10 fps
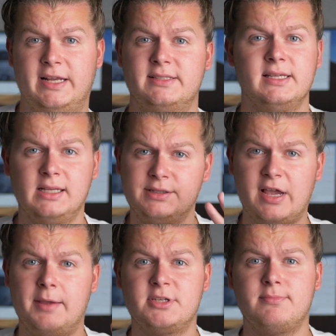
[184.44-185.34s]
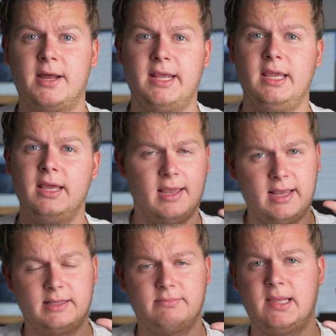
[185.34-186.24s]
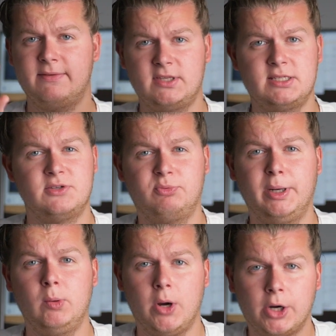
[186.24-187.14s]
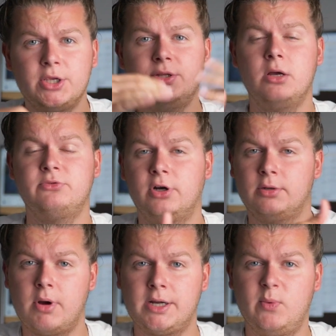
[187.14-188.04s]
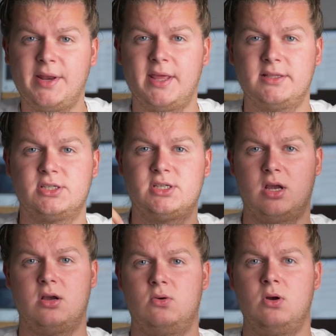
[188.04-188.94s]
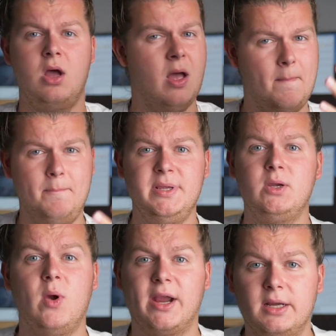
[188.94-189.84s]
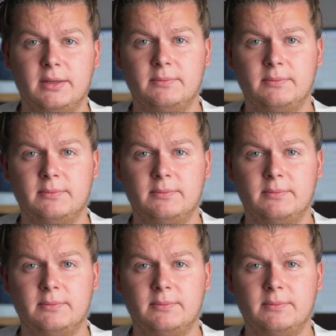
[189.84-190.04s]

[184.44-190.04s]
that. Time is money, and if this is free work, you don't earn money with it, so be quick.